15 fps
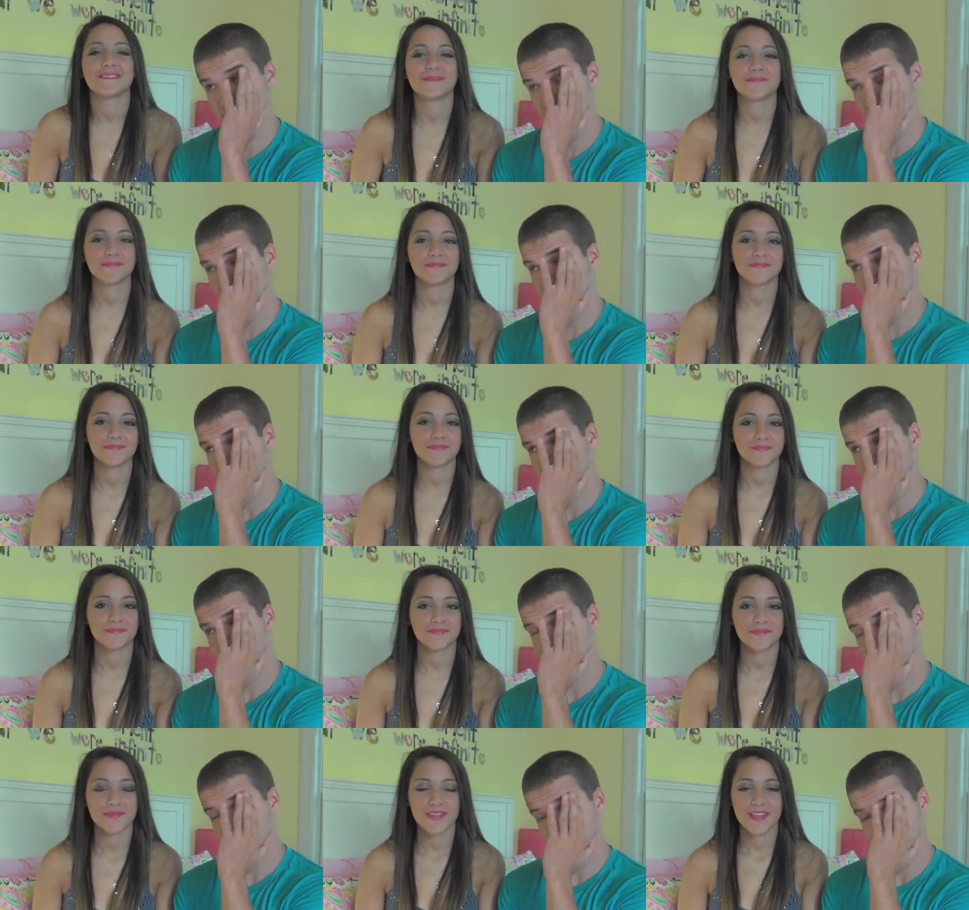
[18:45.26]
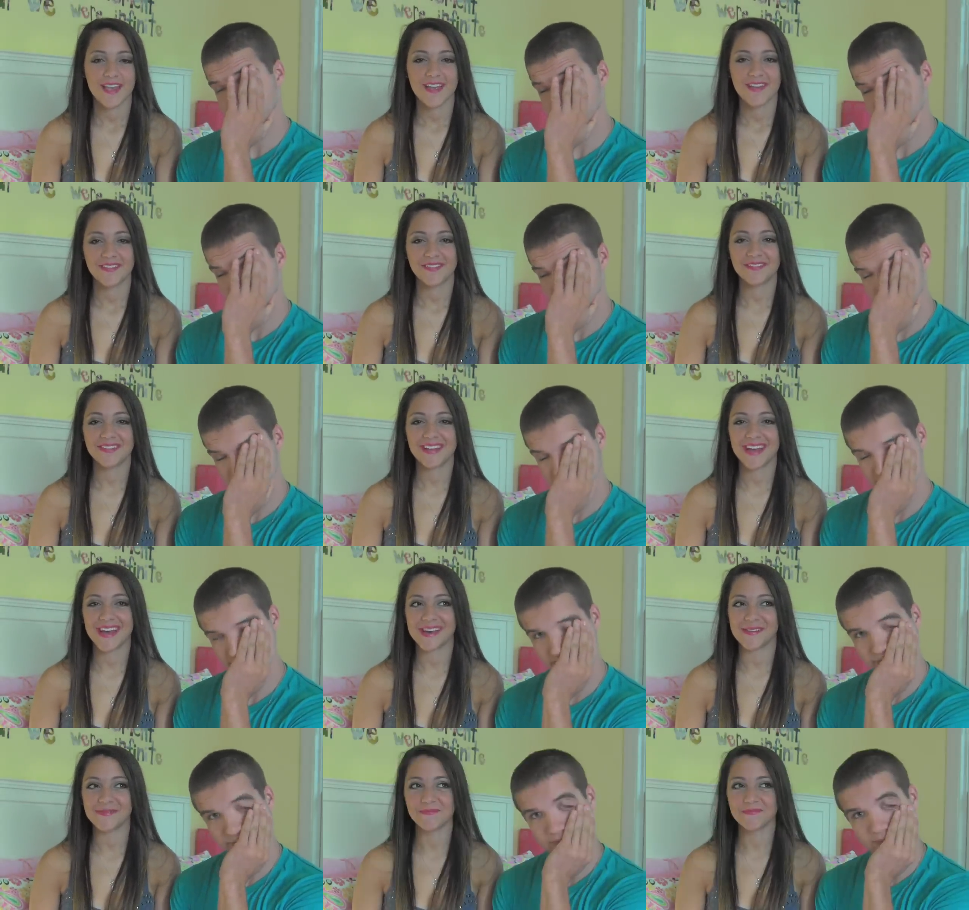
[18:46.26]
Speaker 1: You can go first.
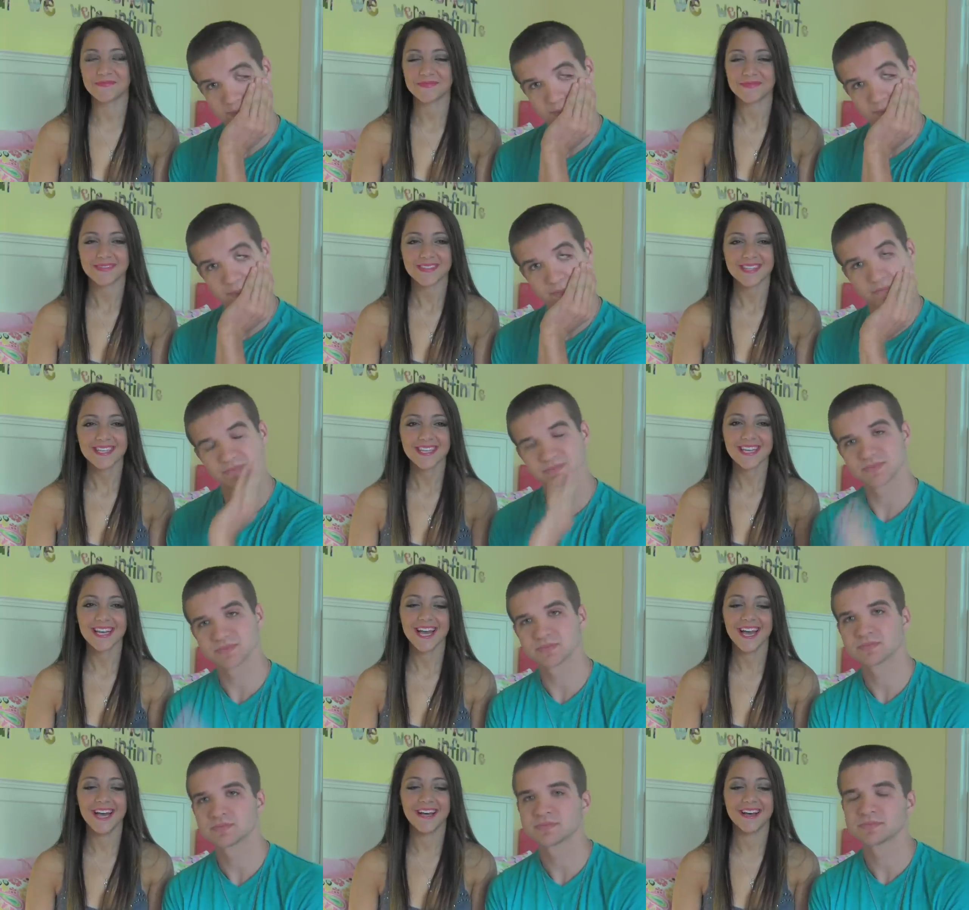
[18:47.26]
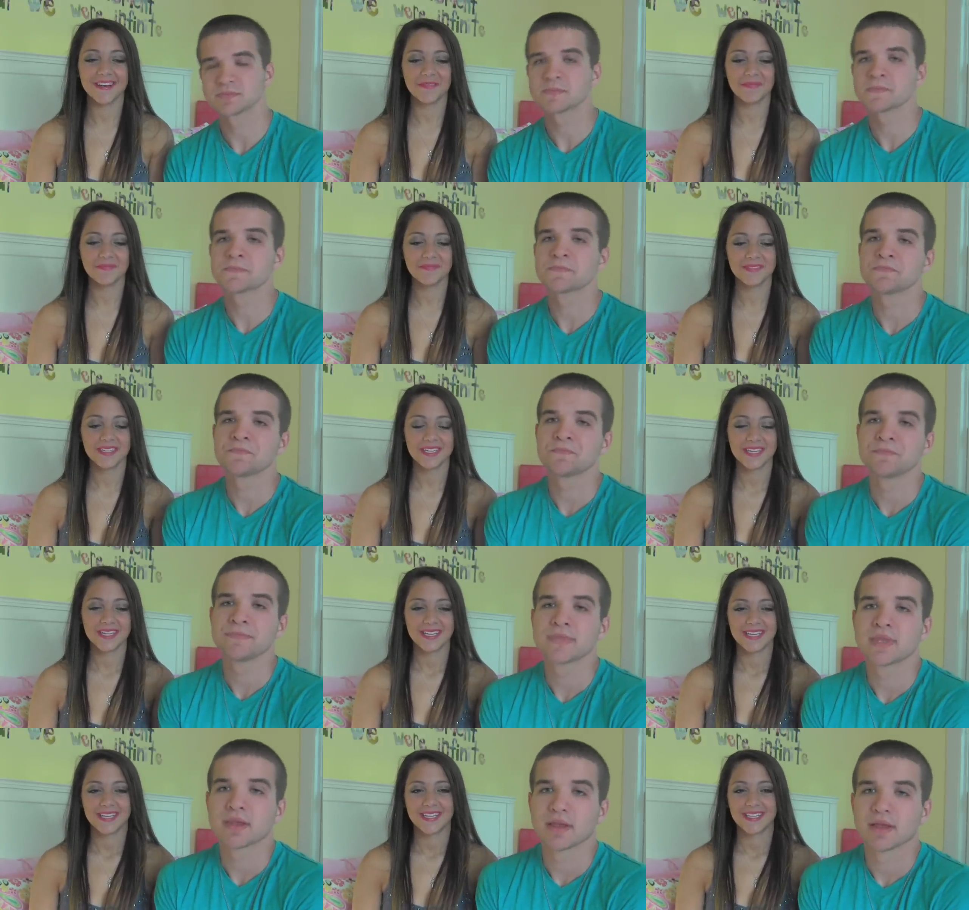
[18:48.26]
Okay. Um,
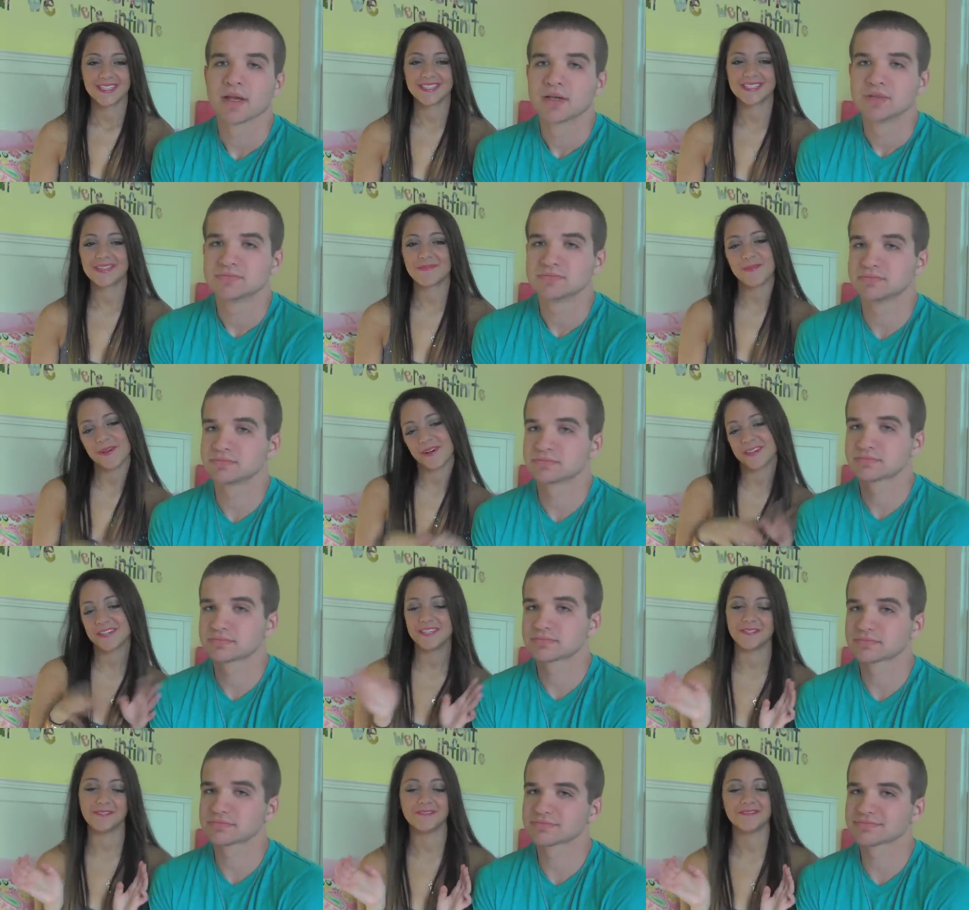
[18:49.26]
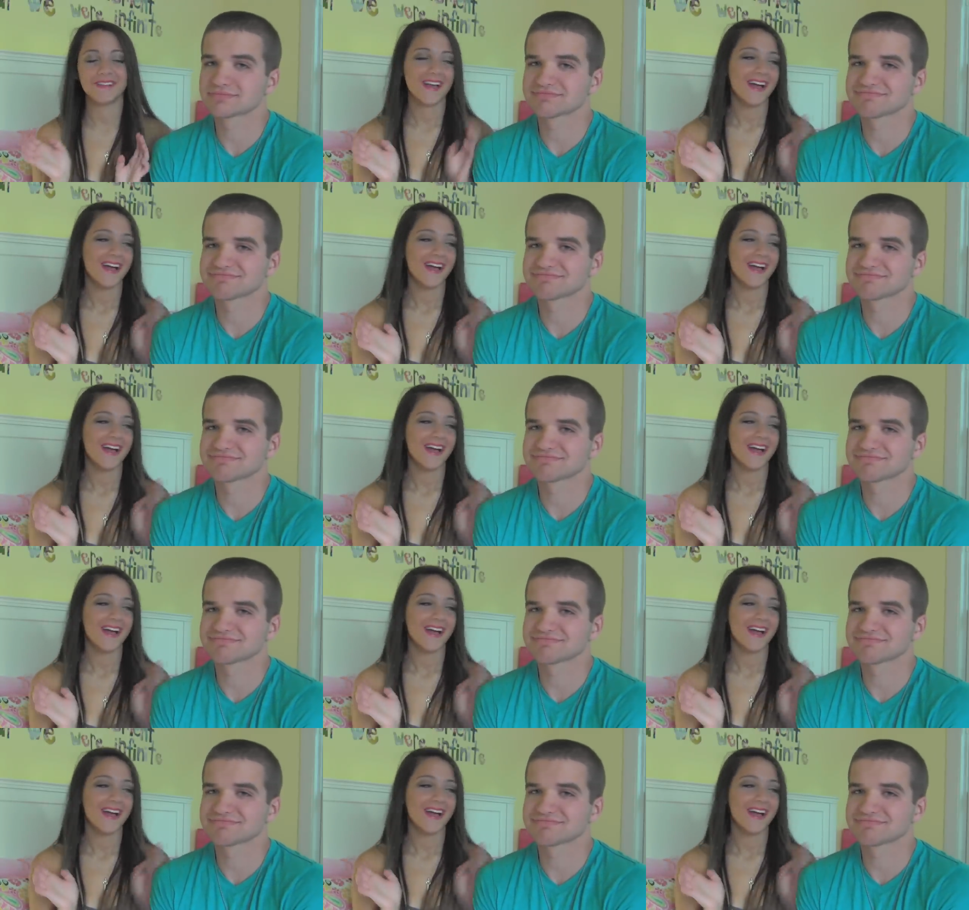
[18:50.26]
this is gonna be all cute.